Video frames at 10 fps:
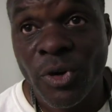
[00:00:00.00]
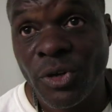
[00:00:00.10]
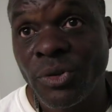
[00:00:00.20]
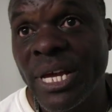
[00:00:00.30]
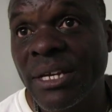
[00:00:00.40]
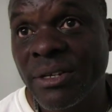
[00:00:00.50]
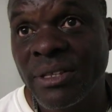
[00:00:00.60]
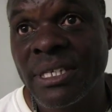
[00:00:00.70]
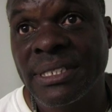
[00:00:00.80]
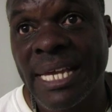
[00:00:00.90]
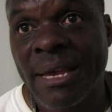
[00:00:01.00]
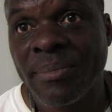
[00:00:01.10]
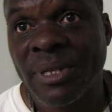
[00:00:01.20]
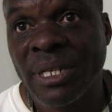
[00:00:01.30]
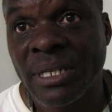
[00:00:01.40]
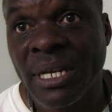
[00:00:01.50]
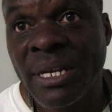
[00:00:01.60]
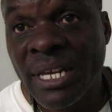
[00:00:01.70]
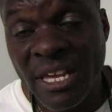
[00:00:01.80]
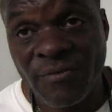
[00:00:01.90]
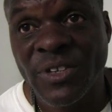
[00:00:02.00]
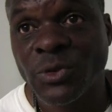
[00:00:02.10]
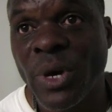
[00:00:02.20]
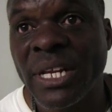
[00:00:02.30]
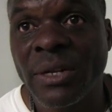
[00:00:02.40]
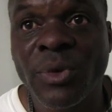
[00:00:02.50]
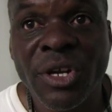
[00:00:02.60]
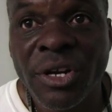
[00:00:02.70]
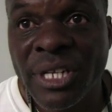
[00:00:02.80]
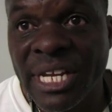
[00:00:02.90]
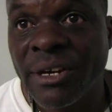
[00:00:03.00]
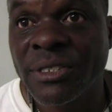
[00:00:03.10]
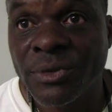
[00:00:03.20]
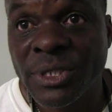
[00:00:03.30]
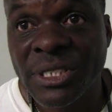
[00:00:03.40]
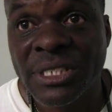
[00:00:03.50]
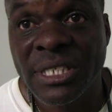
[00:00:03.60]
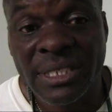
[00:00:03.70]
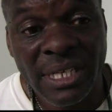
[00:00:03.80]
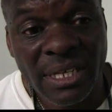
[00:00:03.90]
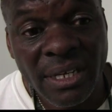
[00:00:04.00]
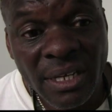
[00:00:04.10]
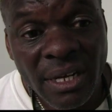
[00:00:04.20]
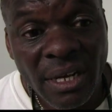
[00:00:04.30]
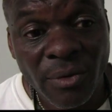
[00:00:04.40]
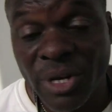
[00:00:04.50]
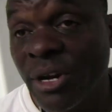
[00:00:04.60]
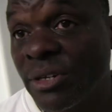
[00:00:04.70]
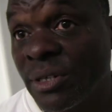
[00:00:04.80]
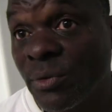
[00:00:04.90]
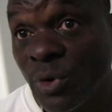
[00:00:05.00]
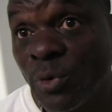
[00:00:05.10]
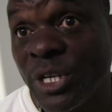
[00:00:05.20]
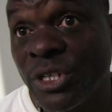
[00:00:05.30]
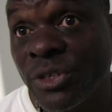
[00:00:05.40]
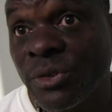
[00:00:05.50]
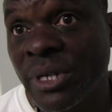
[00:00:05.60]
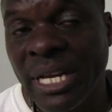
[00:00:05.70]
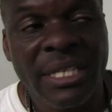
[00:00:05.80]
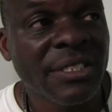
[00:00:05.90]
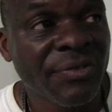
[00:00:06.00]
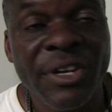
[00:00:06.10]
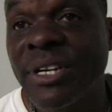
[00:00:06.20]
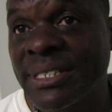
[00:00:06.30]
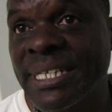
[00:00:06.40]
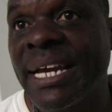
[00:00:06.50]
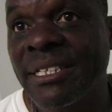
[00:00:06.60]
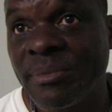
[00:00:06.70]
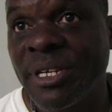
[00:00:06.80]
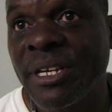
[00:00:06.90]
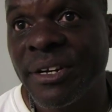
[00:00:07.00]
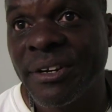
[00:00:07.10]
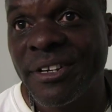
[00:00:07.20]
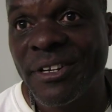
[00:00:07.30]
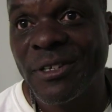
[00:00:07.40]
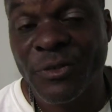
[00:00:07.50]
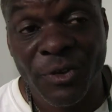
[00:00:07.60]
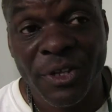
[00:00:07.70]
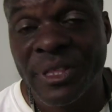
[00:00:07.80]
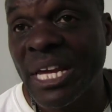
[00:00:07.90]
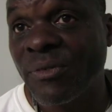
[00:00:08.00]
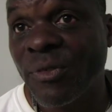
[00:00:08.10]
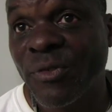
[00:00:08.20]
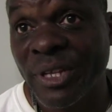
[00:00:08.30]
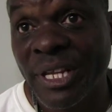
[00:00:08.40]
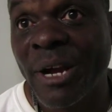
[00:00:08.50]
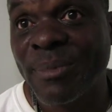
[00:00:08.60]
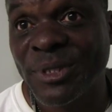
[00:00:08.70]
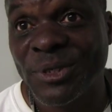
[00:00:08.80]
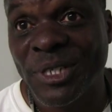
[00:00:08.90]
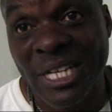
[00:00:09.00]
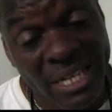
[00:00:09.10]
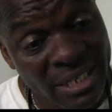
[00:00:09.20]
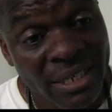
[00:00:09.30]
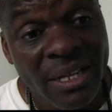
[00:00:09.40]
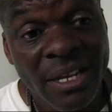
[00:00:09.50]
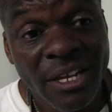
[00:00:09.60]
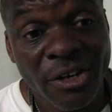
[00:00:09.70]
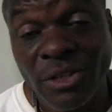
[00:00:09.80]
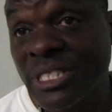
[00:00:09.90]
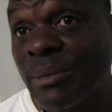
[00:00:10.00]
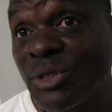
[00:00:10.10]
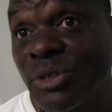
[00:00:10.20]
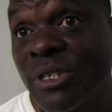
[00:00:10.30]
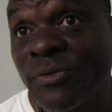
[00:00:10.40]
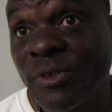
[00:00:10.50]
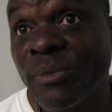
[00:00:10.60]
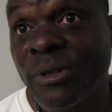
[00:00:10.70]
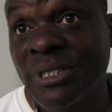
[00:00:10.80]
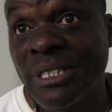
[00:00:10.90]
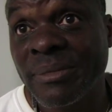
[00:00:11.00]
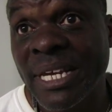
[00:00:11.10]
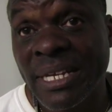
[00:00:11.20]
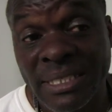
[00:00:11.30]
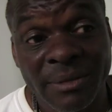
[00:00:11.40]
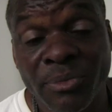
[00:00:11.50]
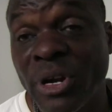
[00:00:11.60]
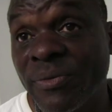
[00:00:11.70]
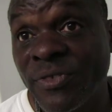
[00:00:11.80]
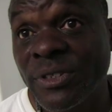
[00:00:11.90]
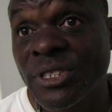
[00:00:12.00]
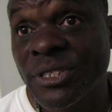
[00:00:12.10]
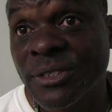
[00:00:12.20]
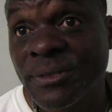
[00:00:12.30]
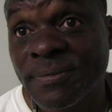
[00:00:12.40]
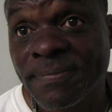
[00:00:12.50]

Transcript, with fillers: When you do that, good things happen. And uh, he fits right in regarding the characteristic and uh, uh regarding what we do. And he's very excited to be here. You know, he's very thankful for the opportunity, and you know he's coming to a good football team that has a bright future